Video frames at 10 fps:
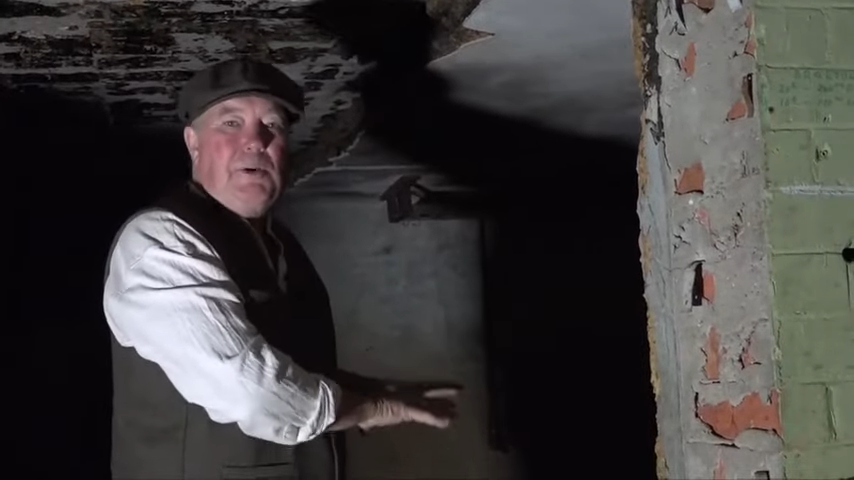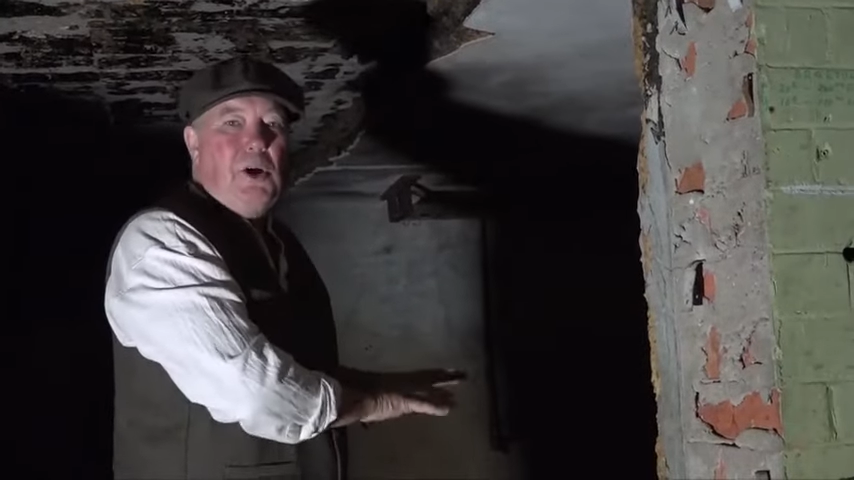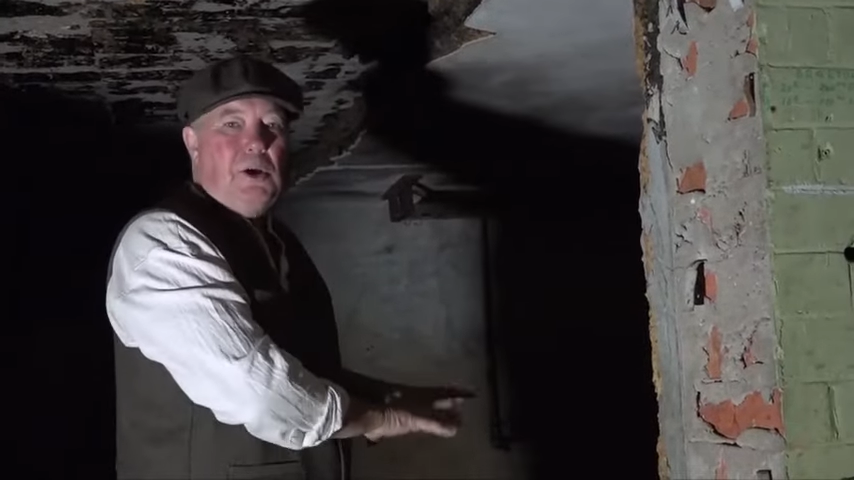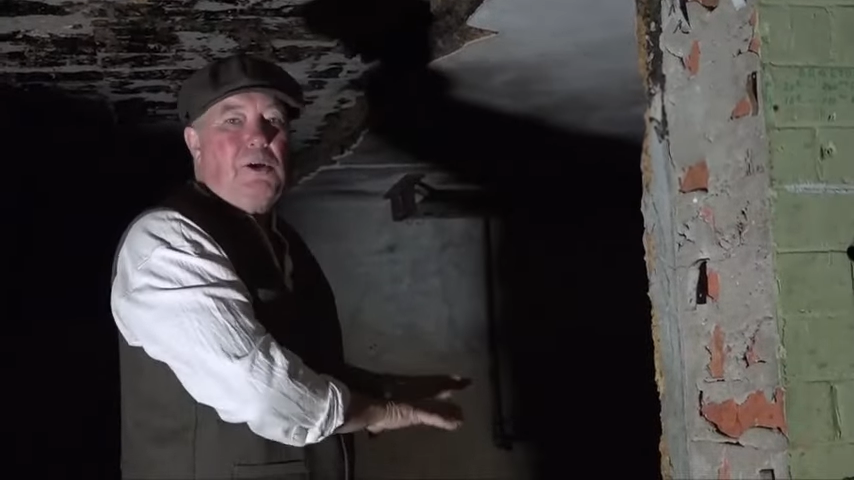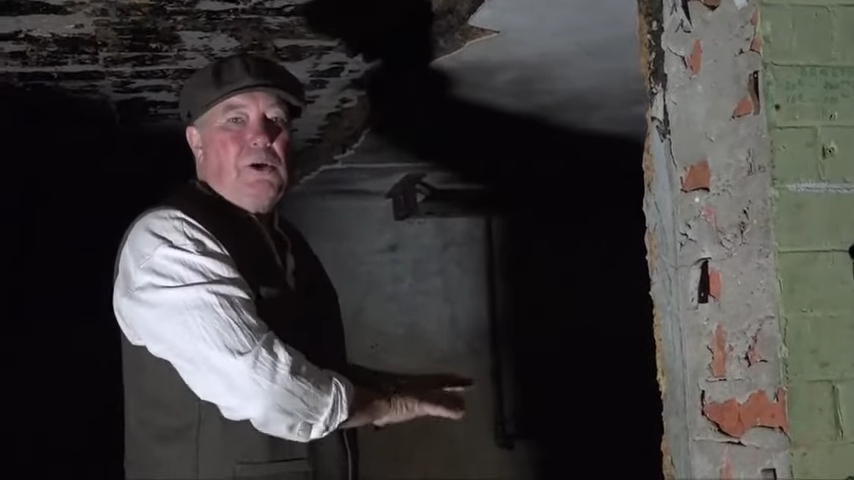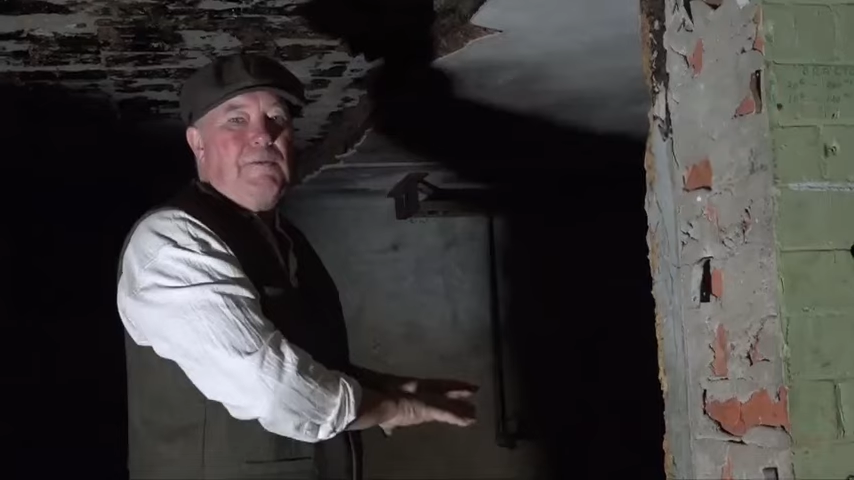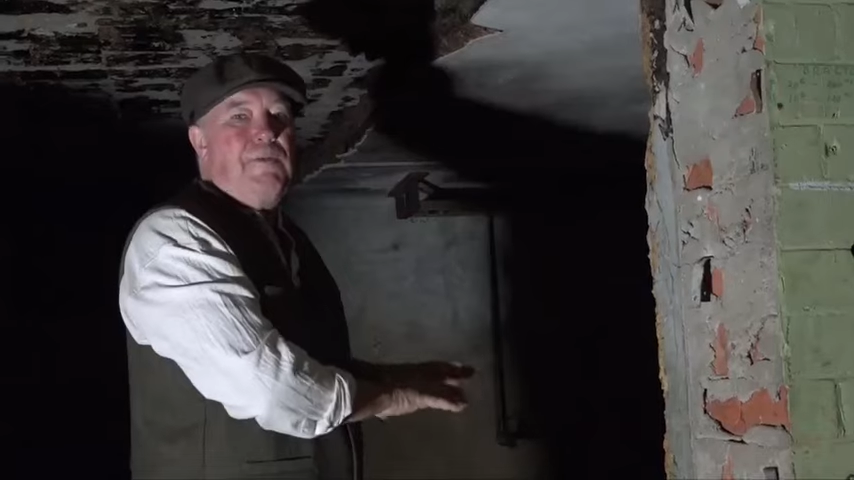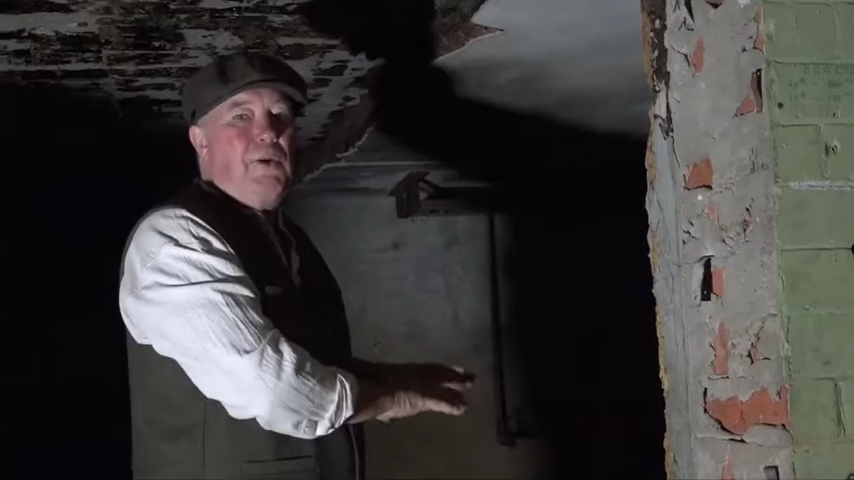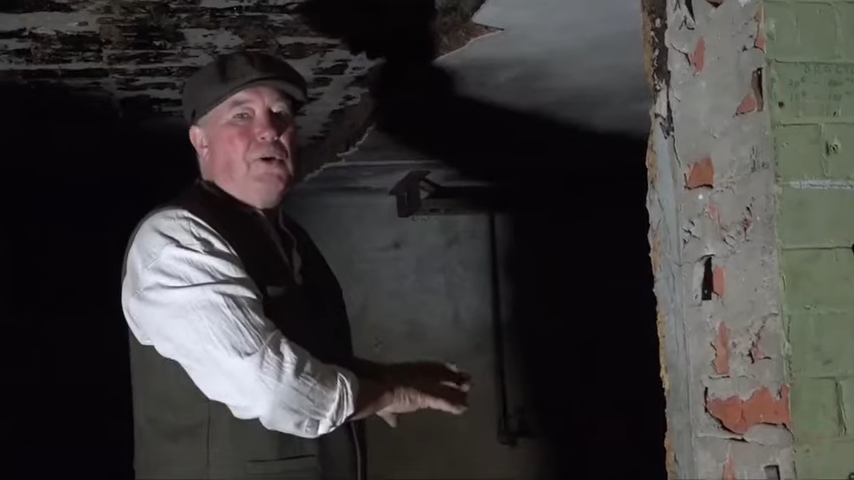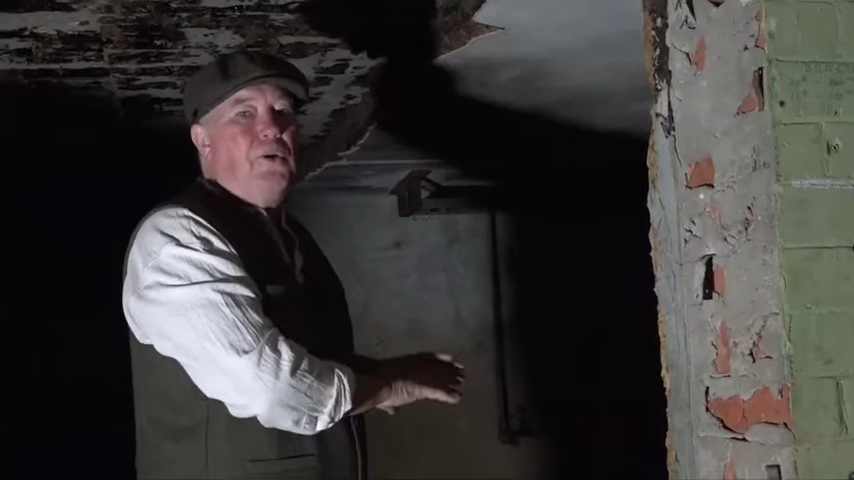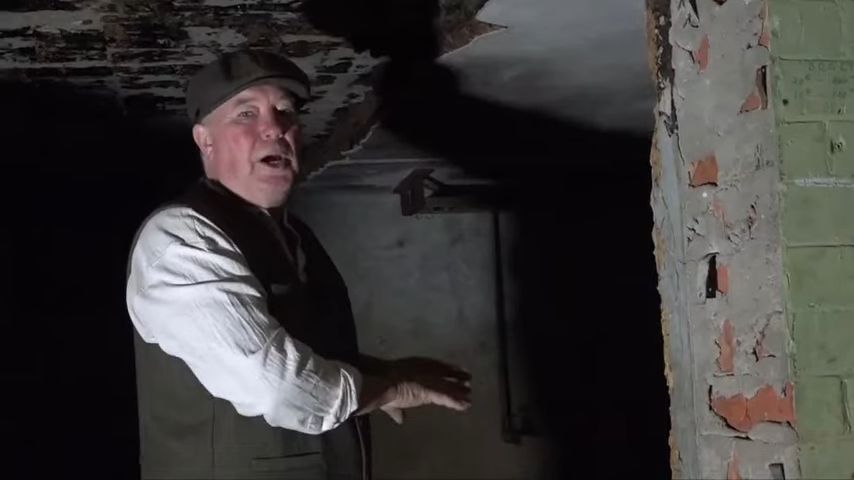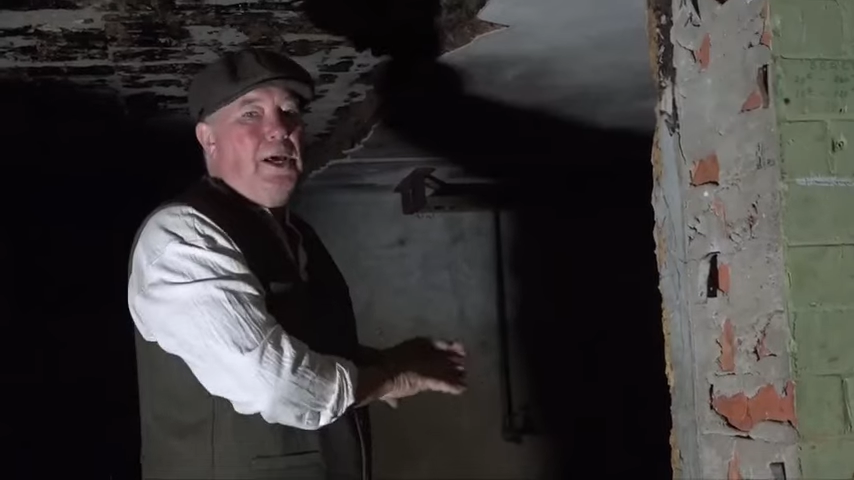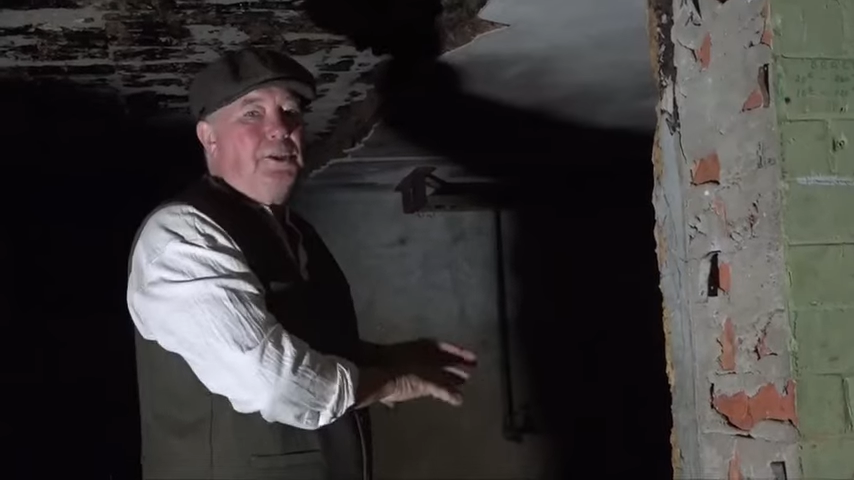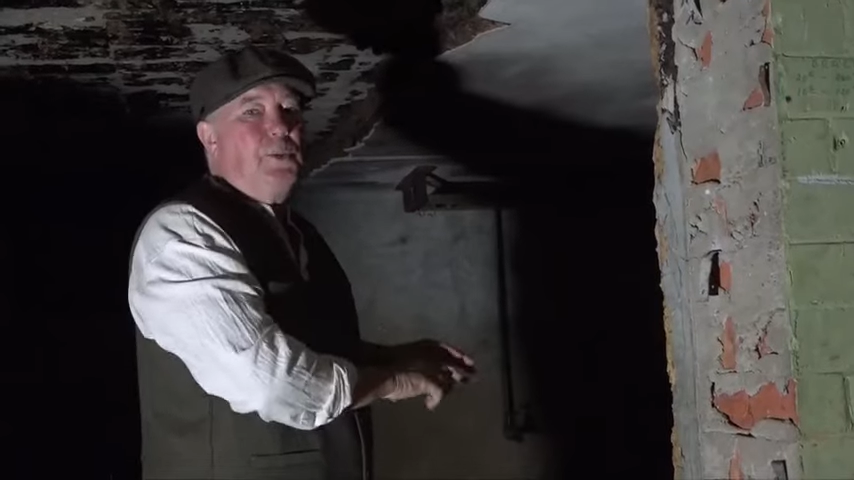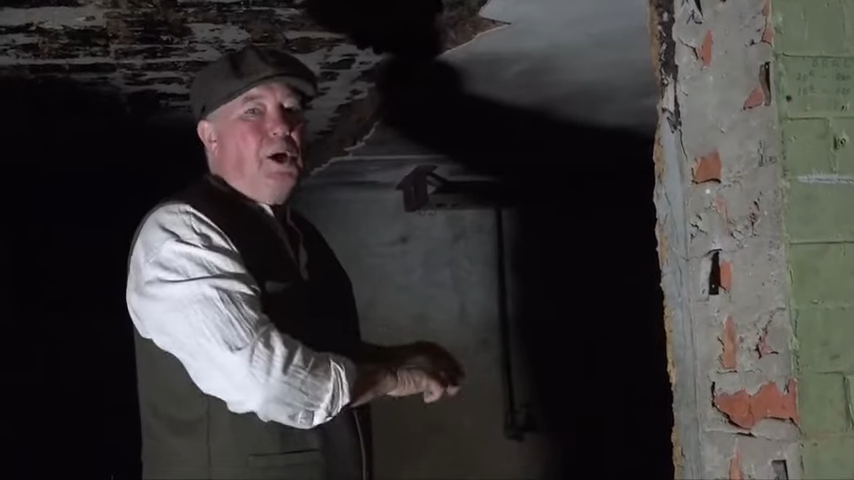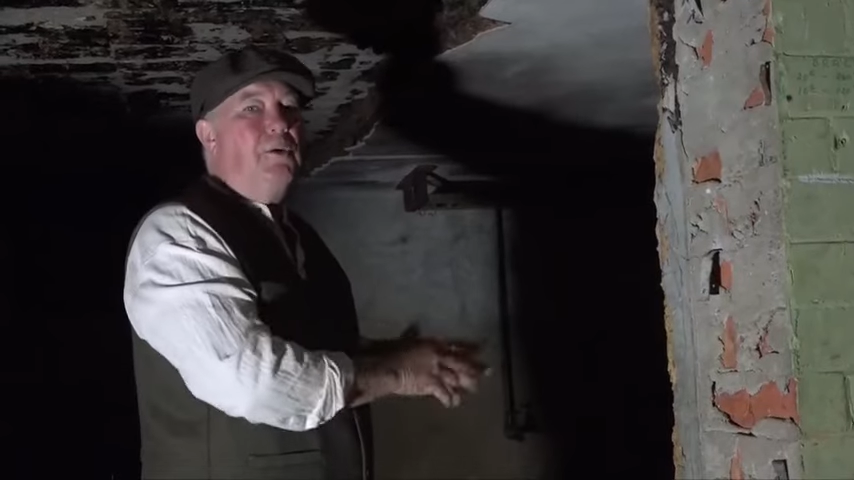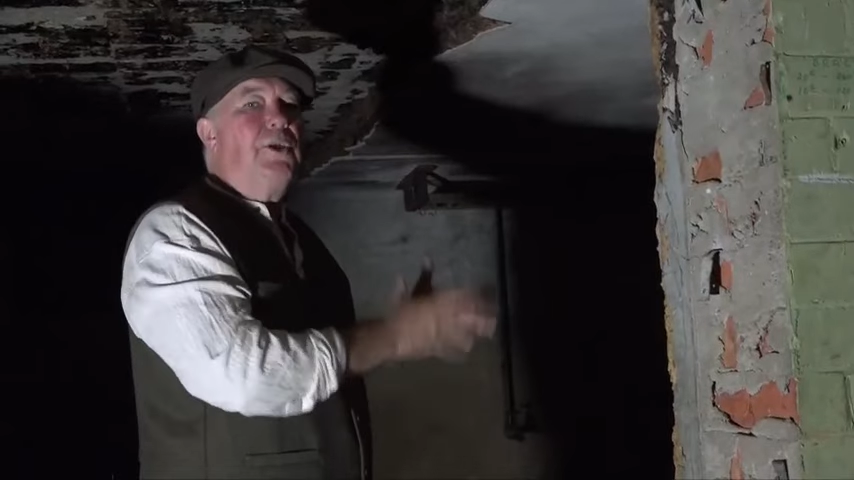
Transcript: concrete floor as well.